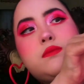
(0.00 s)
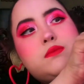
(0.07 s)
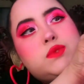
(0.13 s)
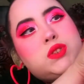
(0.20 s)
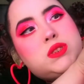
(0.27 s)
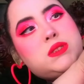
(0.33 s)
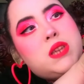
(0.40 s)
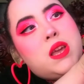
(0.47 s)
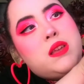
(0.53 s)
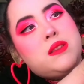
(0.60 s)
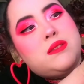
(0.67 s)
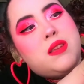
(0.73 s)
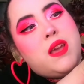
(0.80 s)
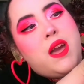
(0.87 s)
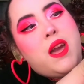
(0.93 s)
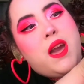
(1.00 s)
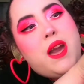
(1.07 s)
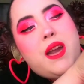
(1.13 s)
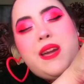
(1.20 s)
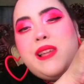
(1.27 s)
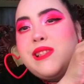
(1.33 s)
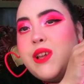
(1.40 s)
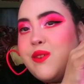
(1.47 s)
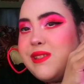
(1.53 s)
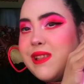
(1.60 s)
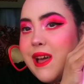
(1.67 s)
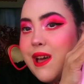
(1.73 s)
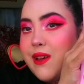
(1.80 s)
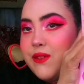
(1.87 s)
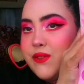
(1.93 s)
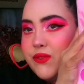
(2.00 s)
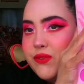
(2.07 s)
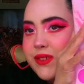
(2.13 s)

It just says, hello, love.